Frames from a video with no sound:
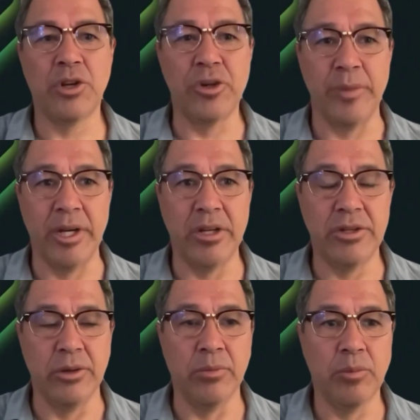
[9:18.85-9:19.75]
contributed
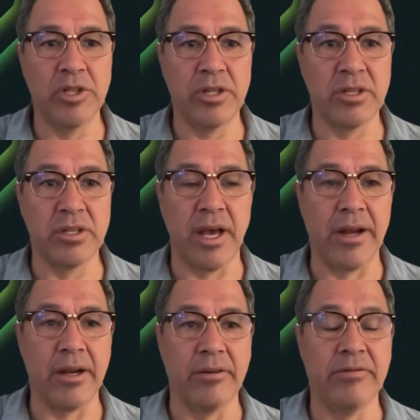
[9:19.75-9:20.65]
to, which is a
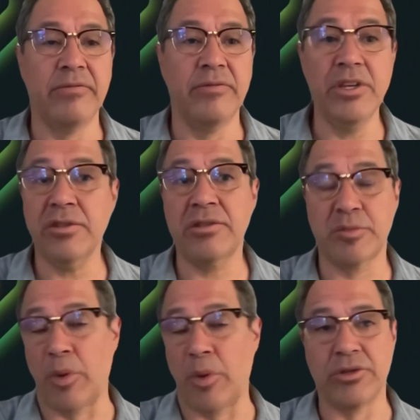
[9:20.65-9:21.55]
set of
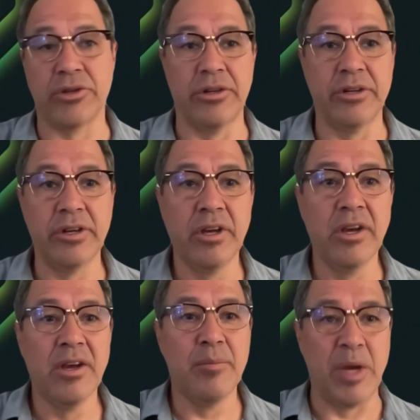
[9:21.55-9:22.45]
NIST-sponsored
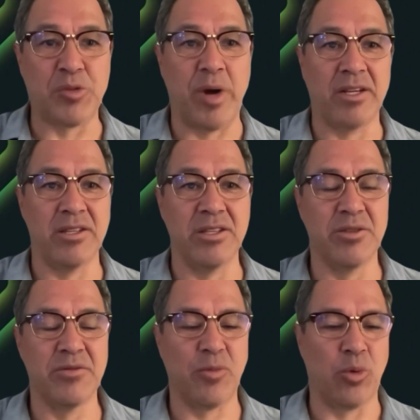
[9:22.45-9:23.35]
best
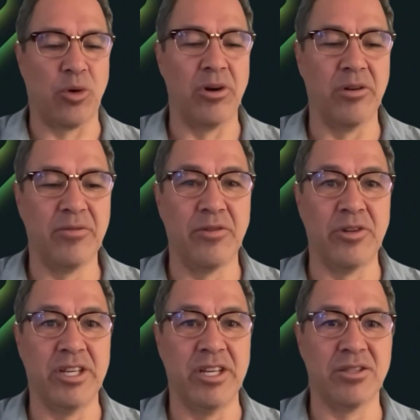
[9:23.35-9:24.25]
practices for
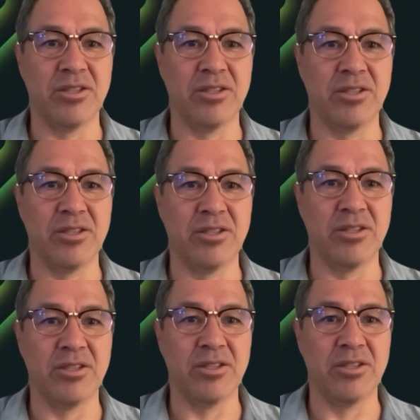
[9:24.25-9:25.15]
DNS security.
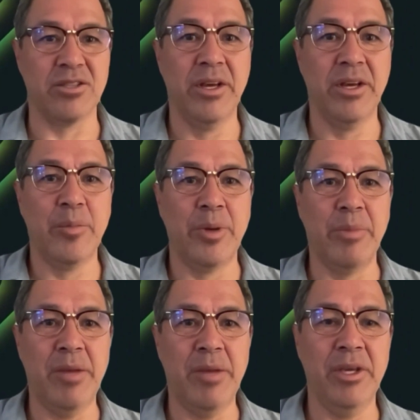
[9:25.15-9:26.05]
But
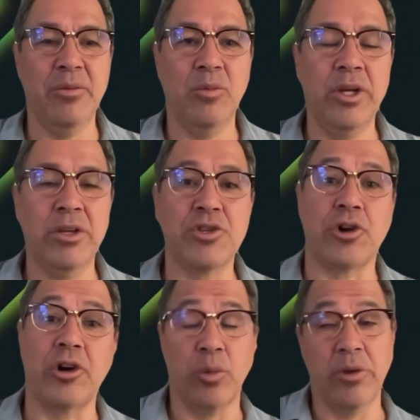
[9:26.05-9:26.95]
maybe we can
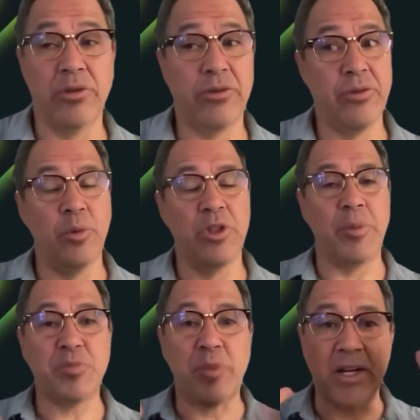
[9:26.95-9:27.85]
start with
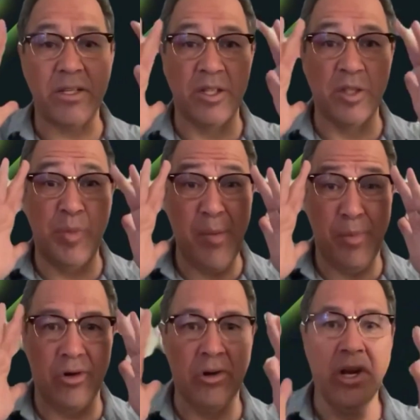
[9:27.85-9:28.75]
the best practices
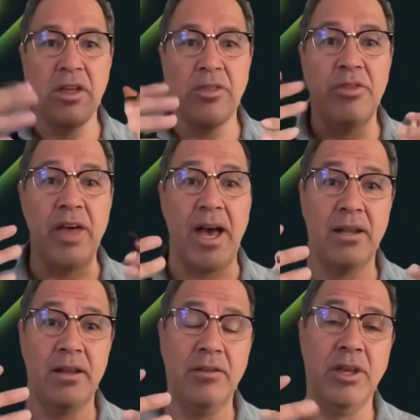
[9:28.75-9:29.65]
paper
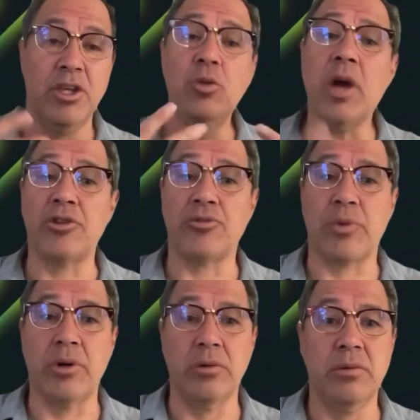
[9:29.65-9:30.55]
that you
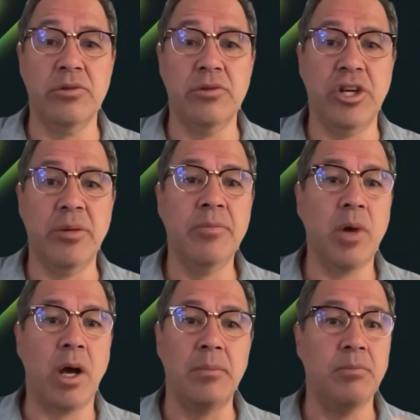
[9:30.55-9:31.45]
guys wrote,
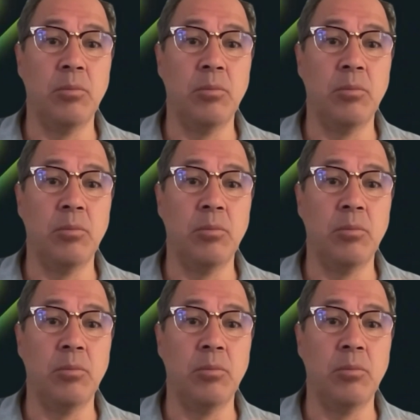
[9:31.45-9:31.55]
Jim.